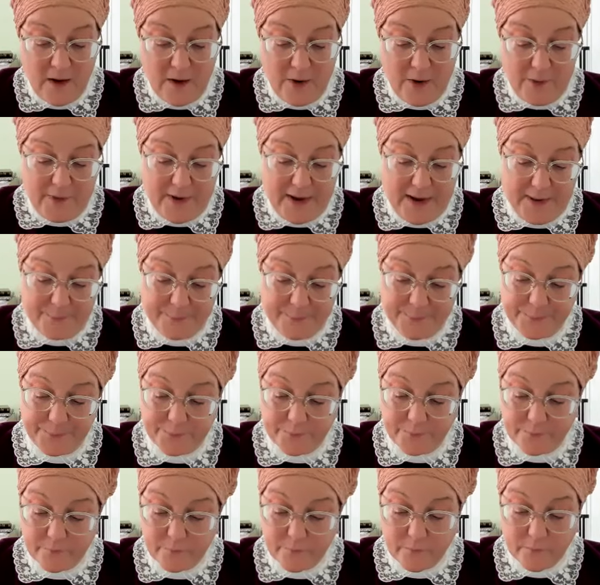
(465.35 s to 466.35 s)
Okay,
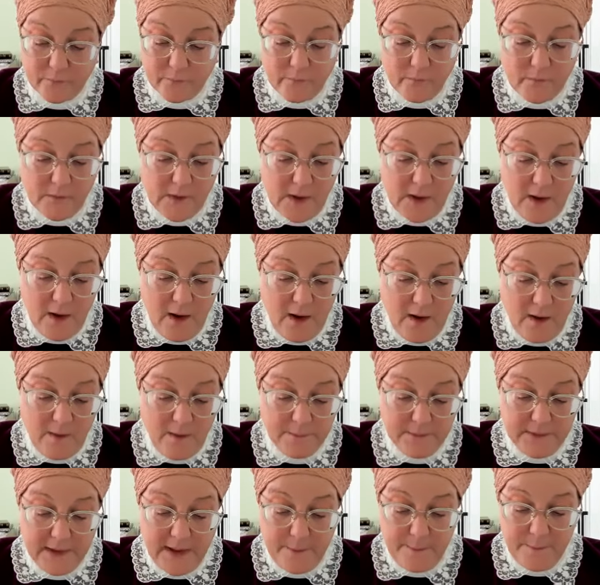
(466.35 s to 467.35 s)

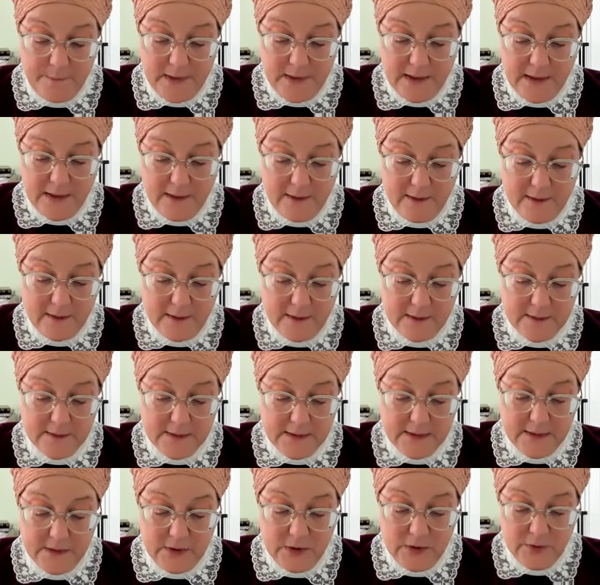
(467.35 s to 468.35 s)
let me
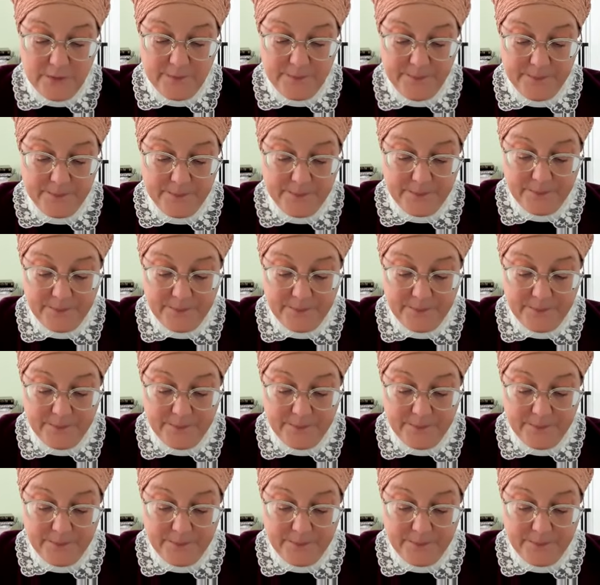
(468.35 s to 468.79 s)
continue.